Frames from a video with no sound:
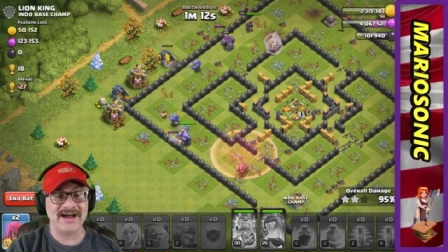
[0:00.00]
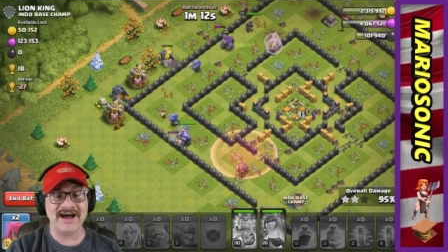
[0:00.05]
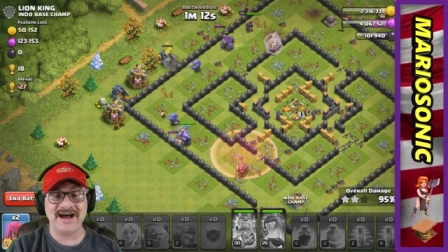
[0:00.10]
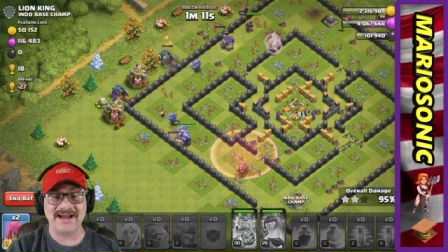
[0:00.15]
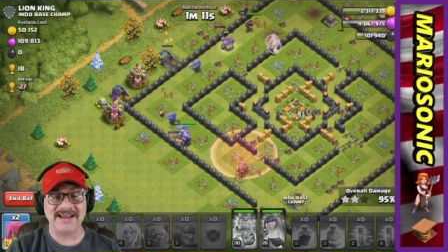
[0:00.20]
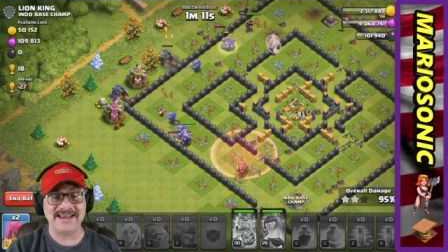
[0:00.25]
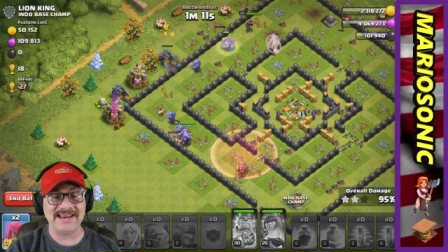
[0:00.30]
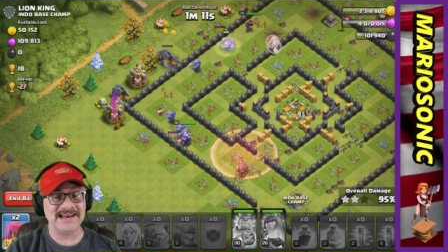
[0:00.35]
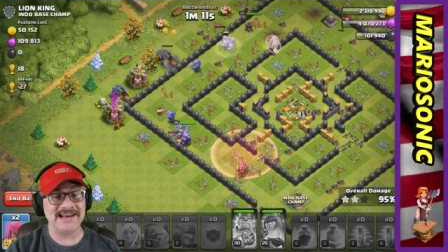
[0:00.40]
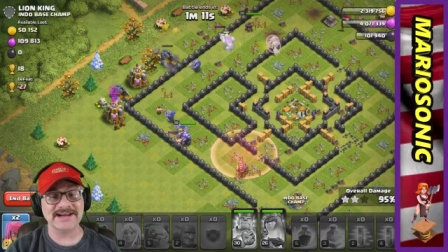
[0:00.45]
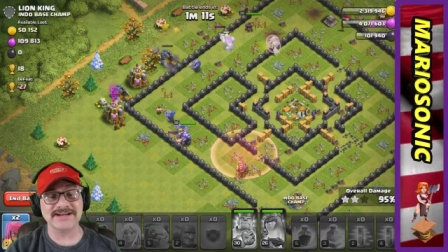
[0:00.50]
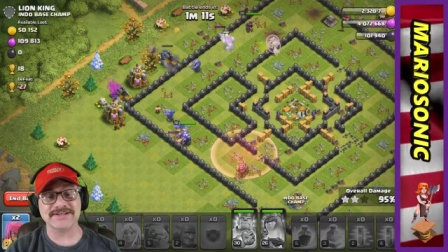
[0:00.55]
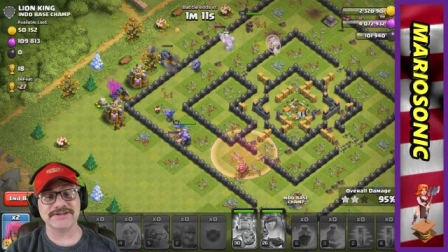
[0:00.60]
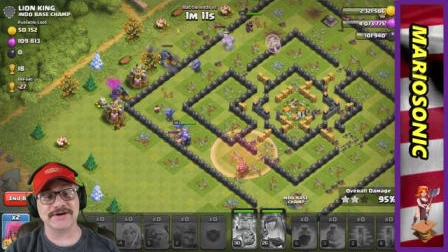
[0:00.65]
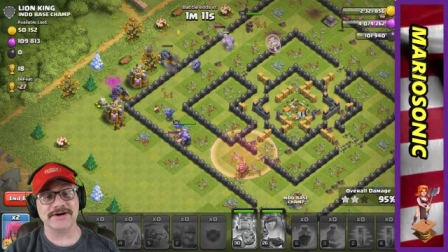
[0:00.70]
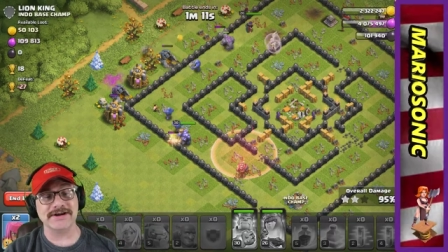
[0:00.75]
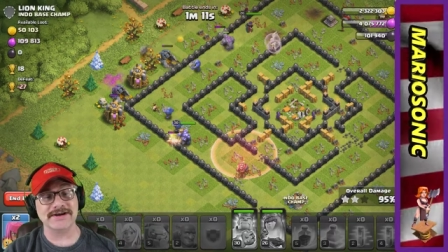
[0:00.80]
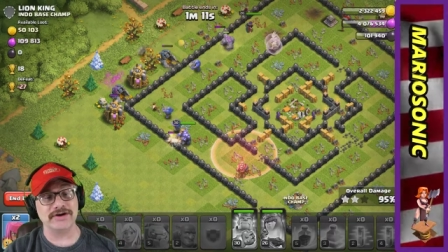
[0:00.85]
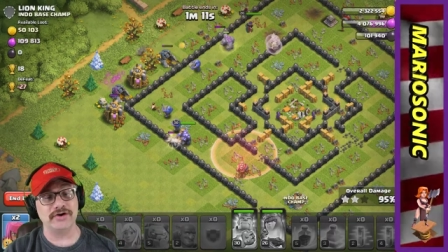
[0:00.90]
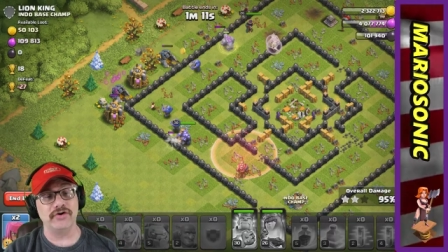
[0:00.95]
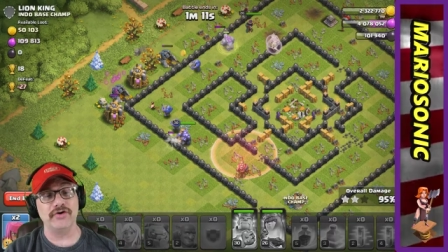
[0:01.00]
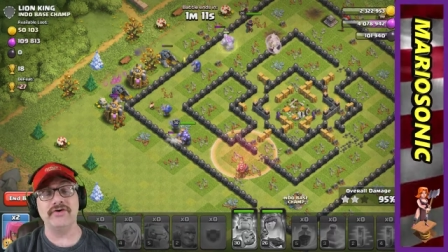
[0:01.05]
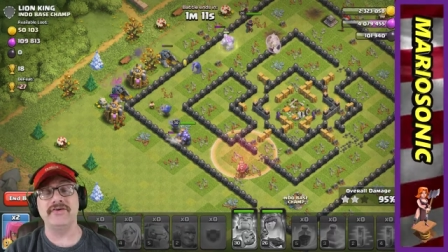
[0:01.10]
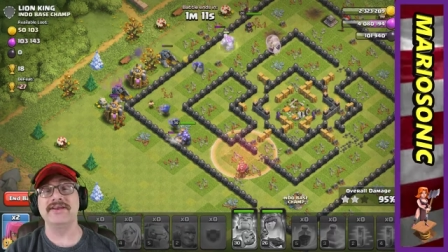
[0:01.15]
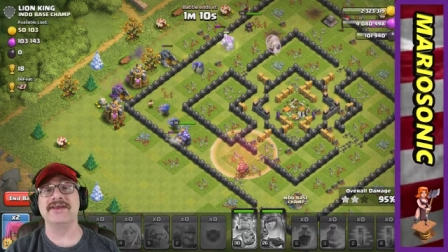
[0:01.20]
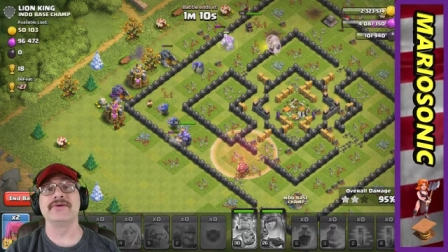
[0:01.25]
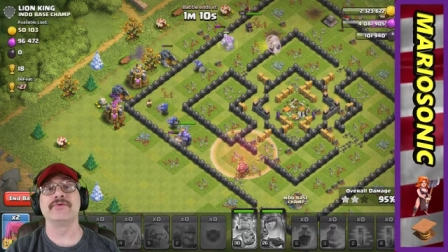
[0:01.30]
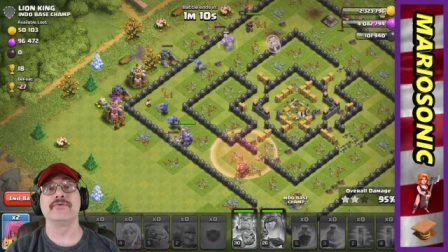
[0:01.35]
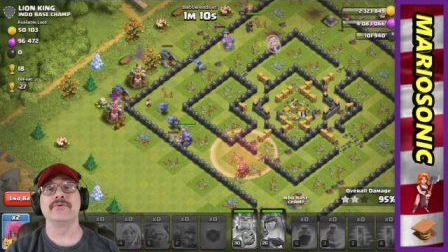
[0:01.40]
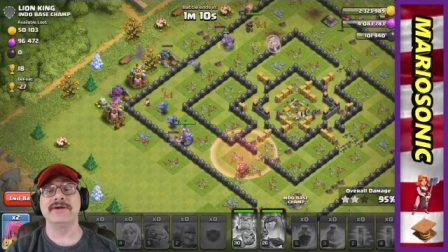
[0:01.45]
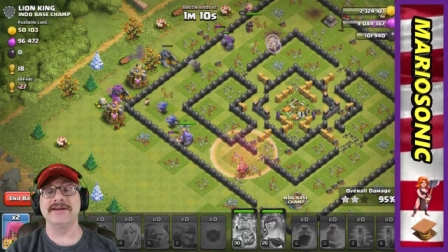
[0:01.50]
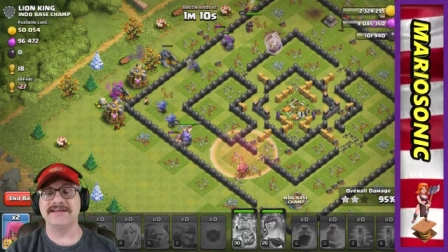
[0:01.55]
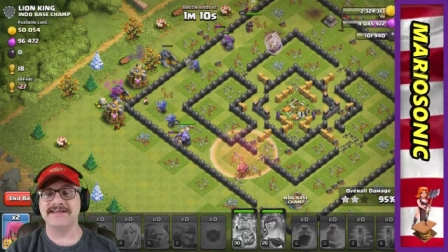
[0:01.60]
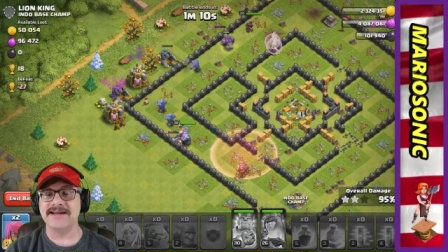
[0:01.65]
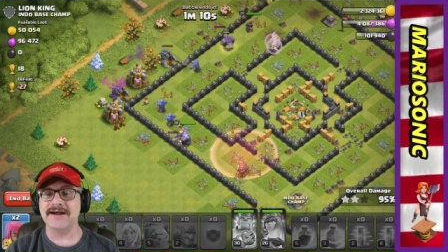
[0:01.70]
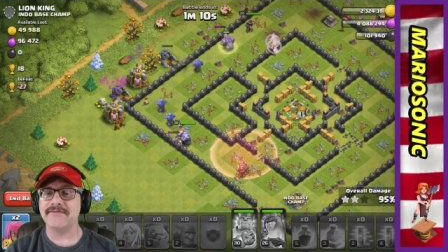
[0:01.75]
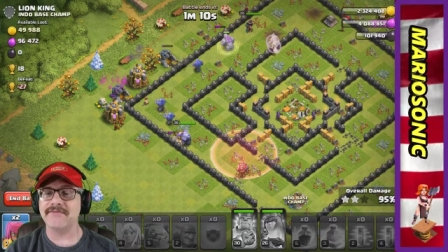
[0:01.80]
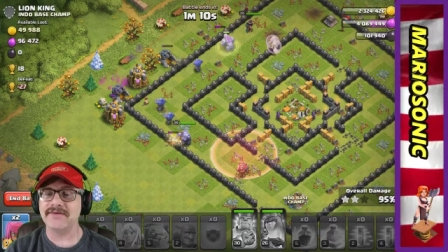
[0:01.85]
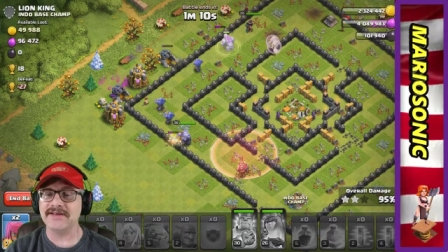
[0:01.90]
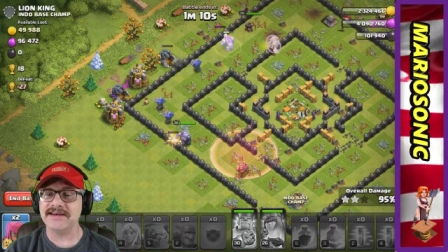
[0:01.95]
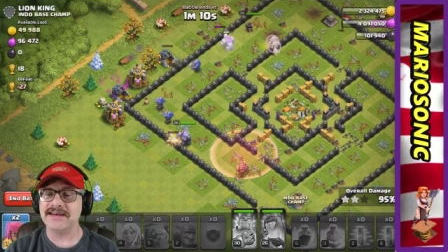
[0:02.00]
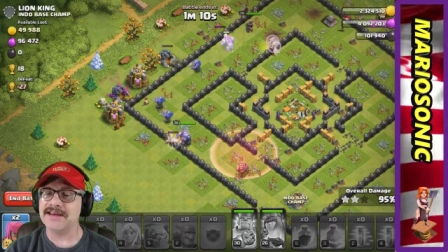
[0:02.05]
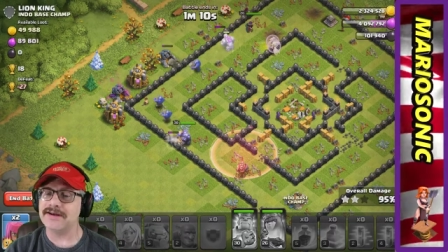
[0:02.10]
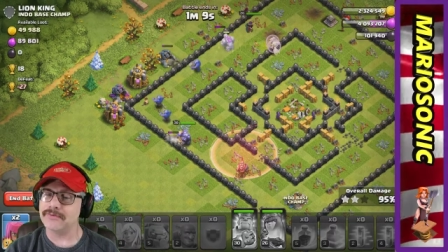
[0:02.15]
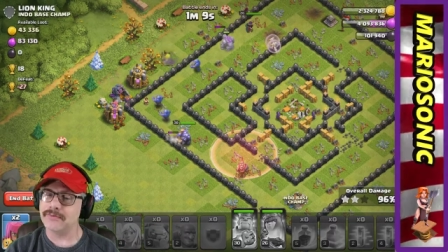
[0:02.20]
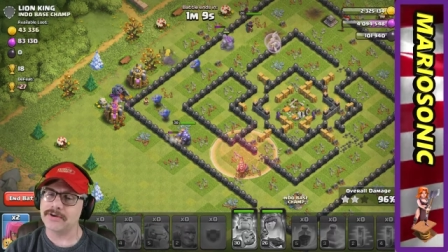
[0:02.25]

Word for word: uh, elixir and gold, and we definitely need.